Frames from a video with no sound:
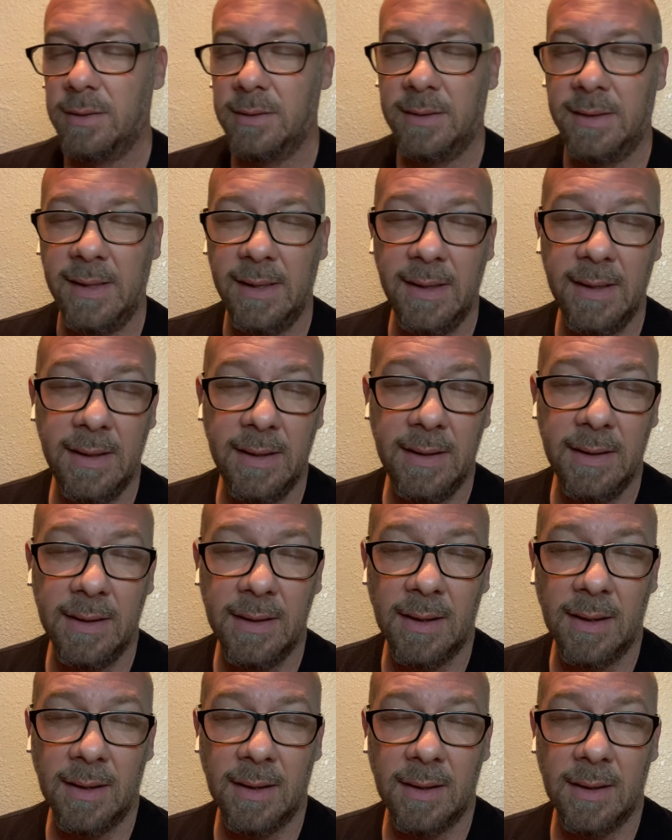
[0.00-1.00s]

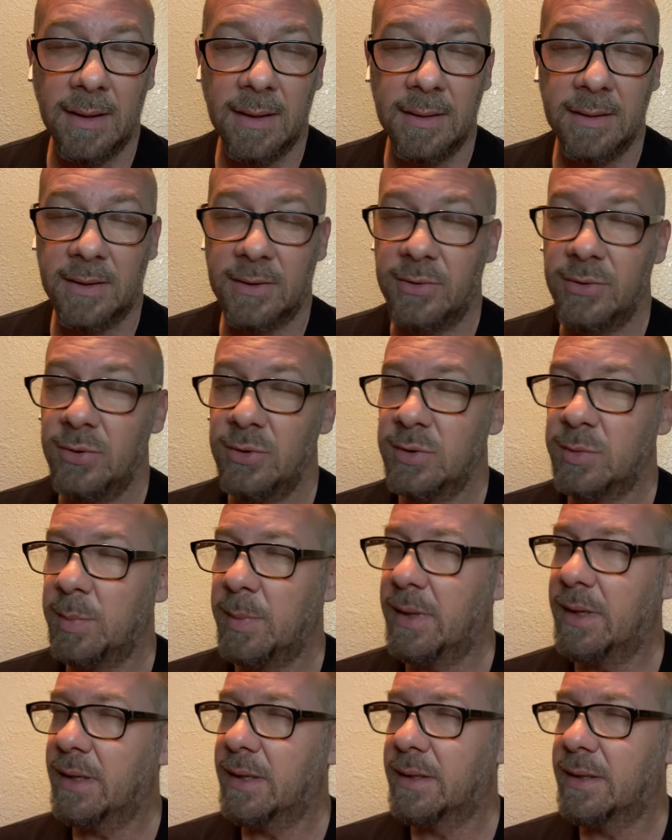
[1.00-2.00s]
The news
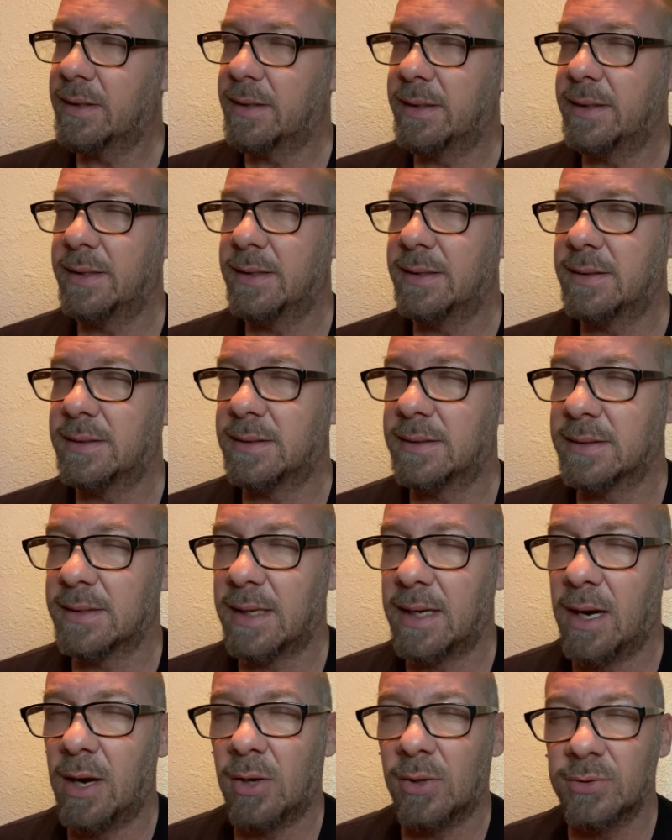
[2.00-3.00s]
media is
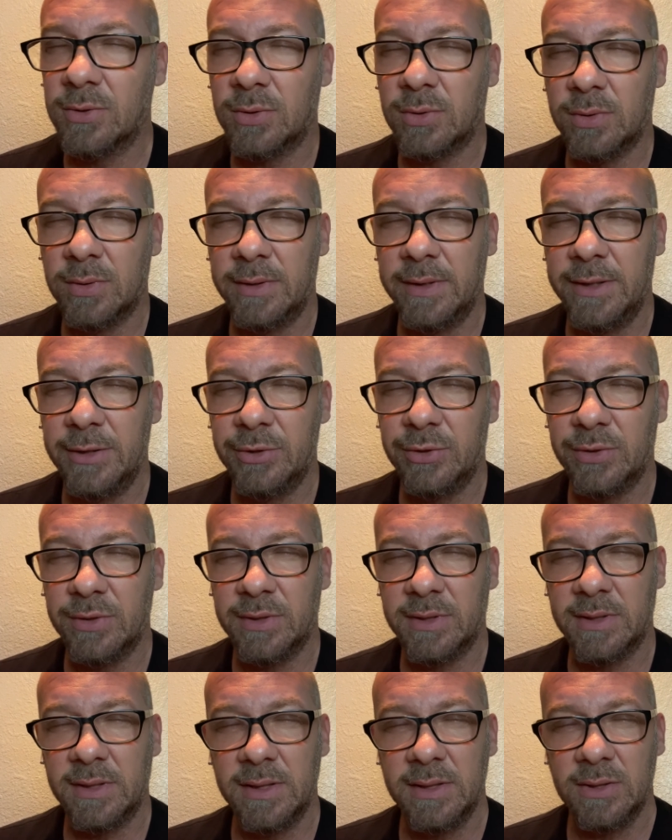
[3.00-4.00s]
also an
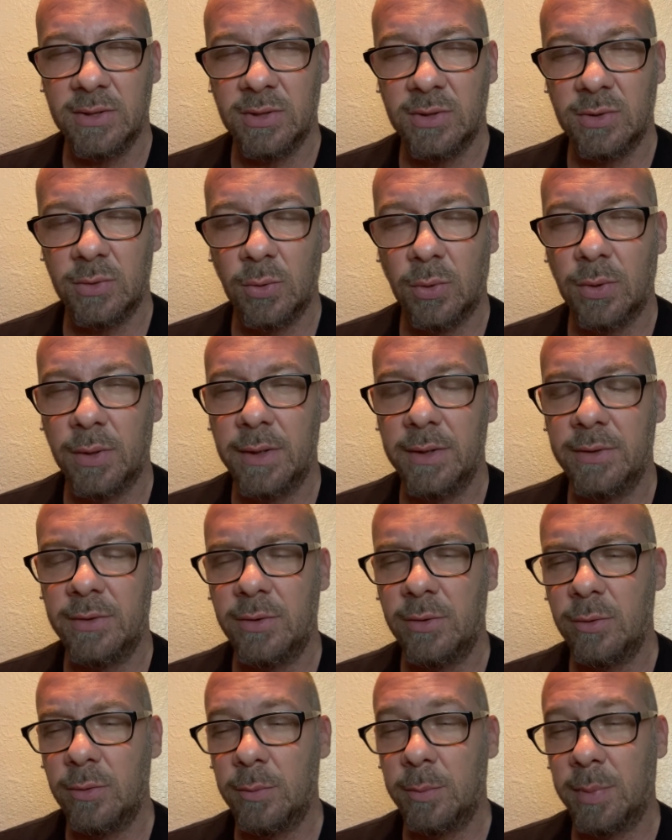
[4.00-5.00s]
interesting story
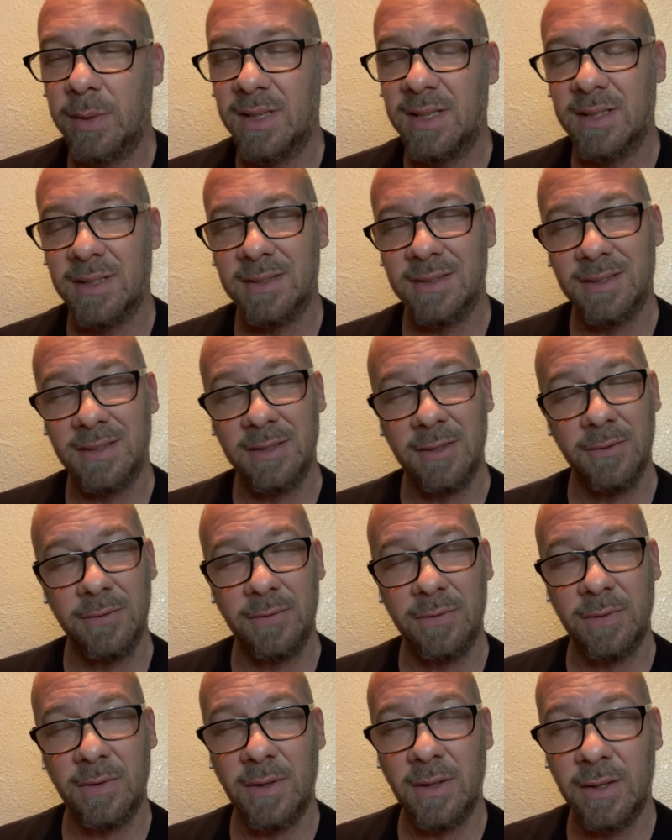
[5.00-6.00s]
too, because
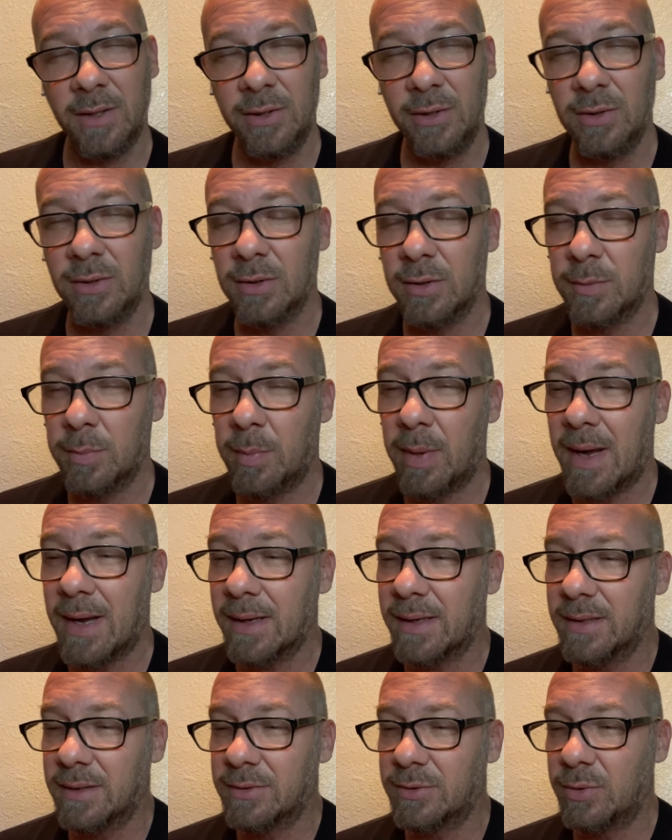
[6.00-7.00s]
if you look
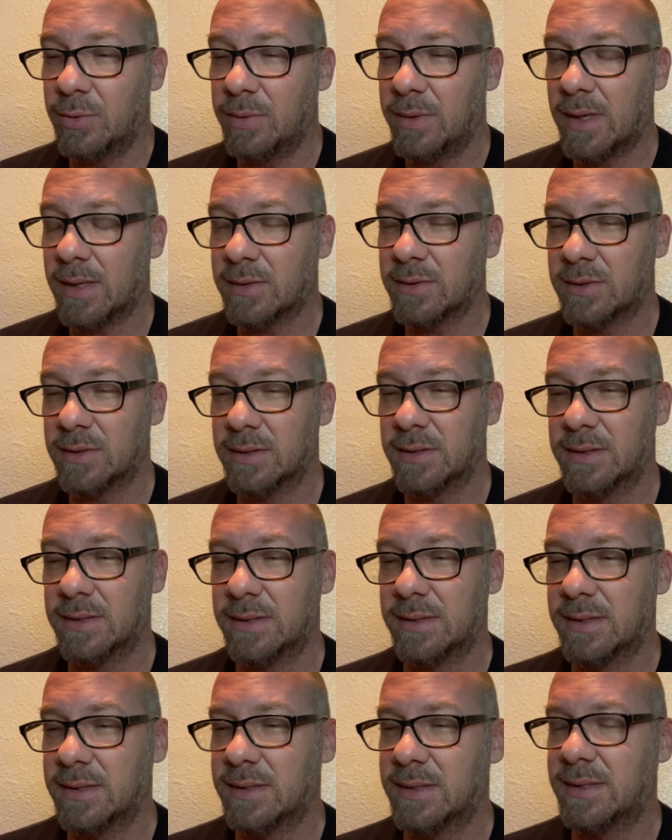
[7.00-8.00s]
back at
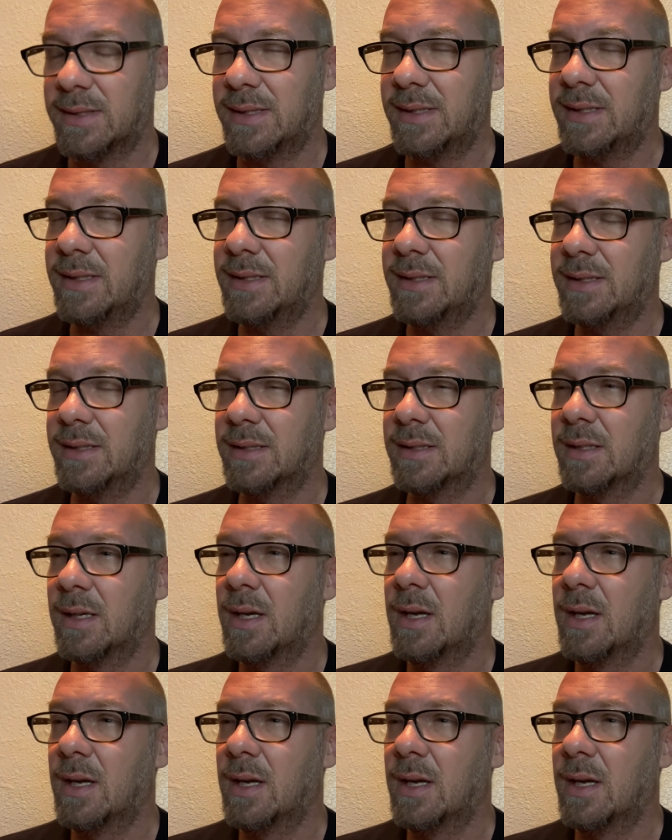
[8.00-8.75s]
2016,